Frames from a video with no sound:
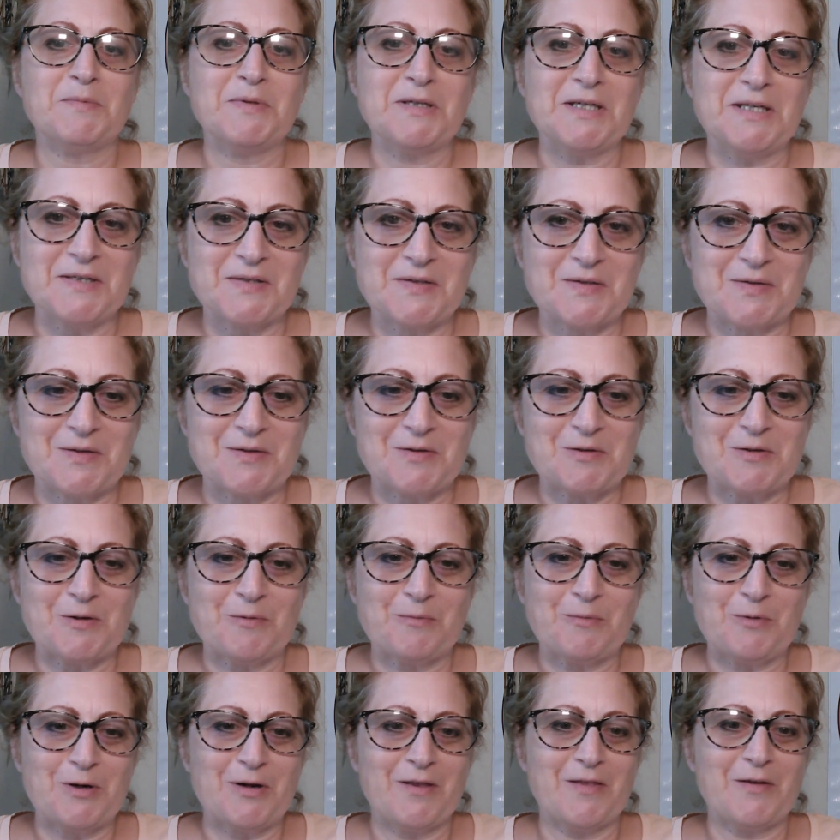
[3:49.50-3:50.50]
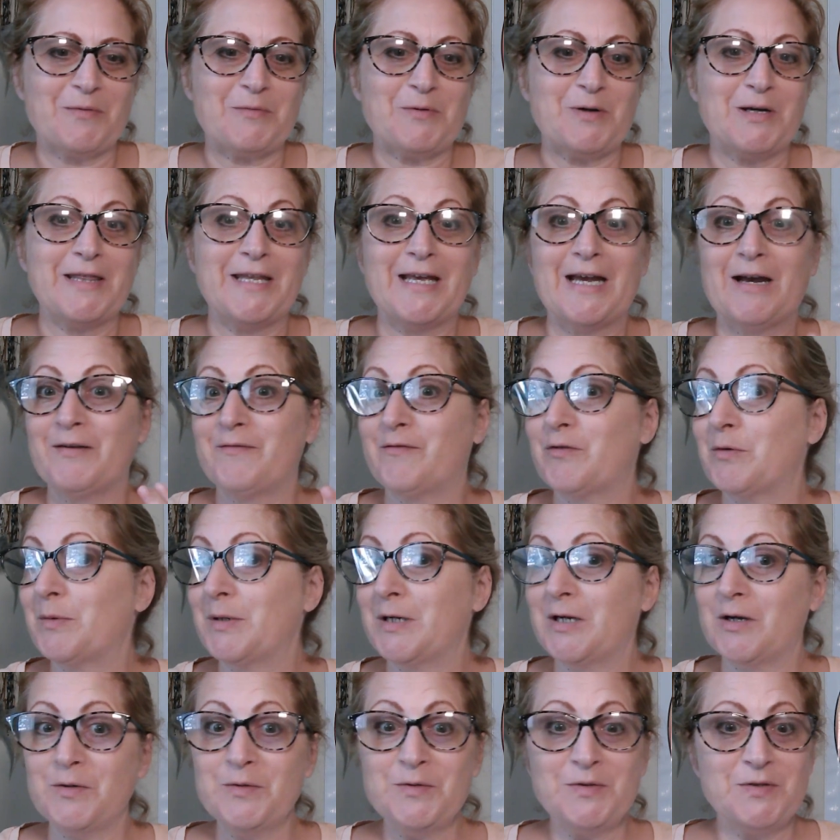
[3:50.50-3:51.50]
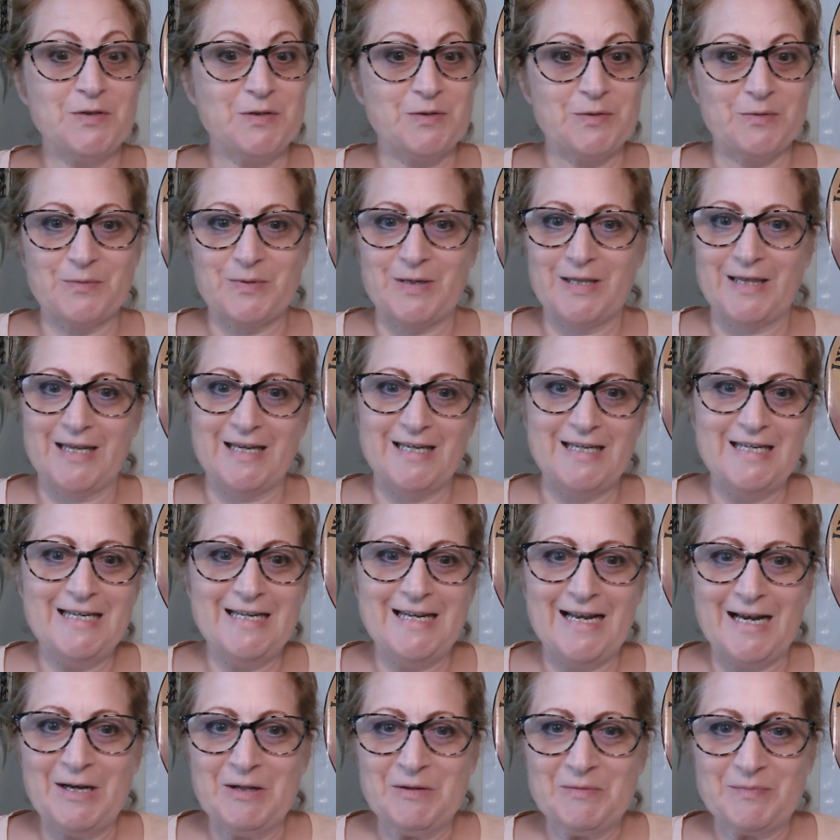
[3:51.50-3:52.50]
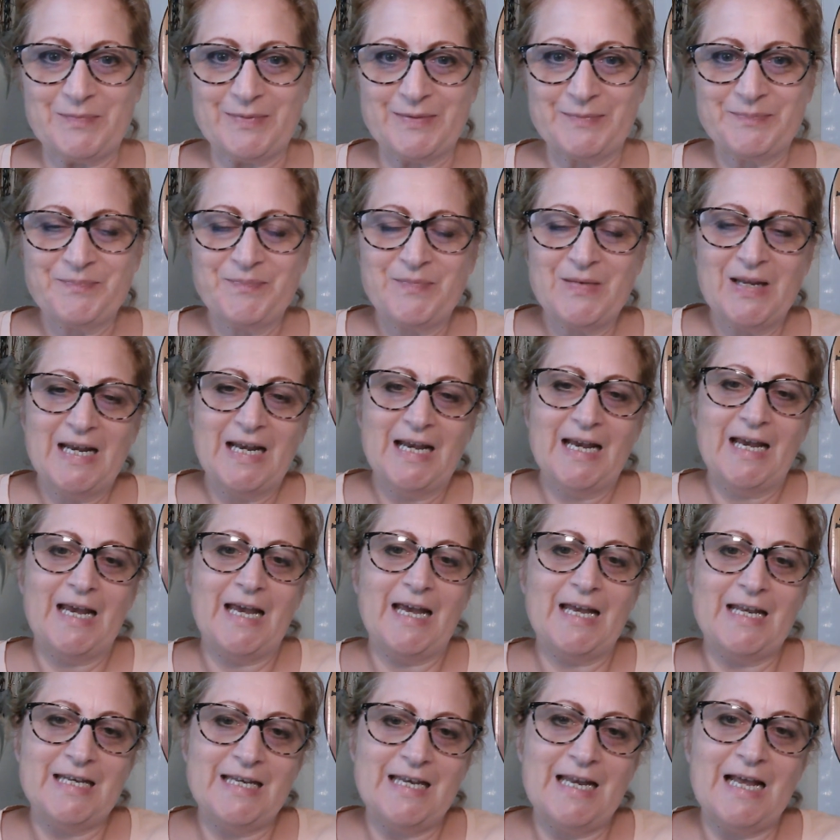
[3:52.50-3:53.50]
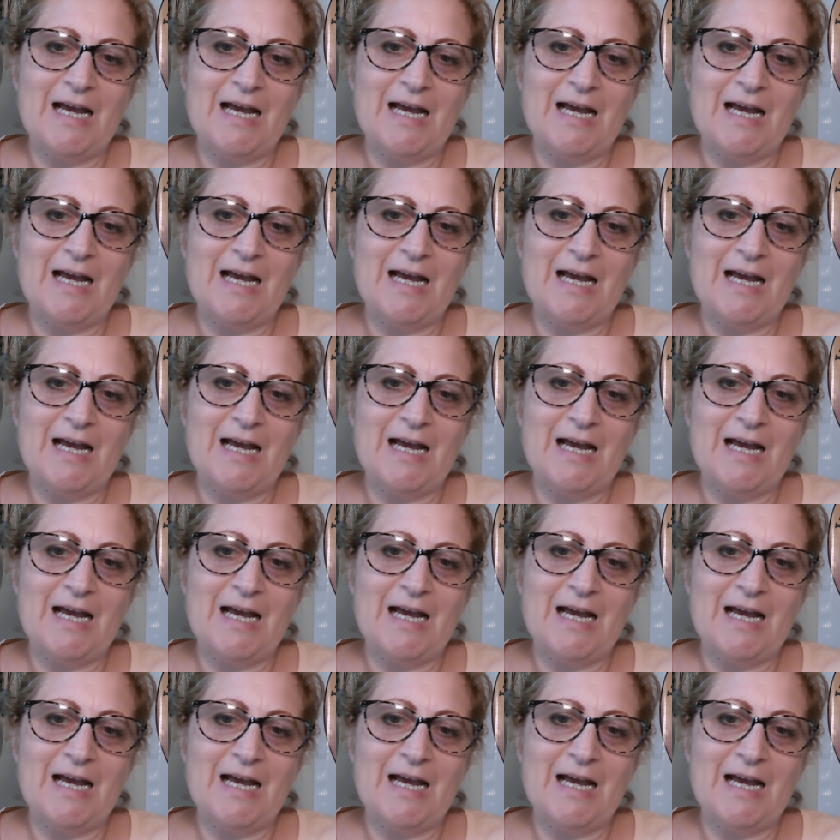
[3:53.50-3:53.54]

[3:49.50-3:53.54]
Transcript: pleaser or we're the one that everyone goes to when they need help. And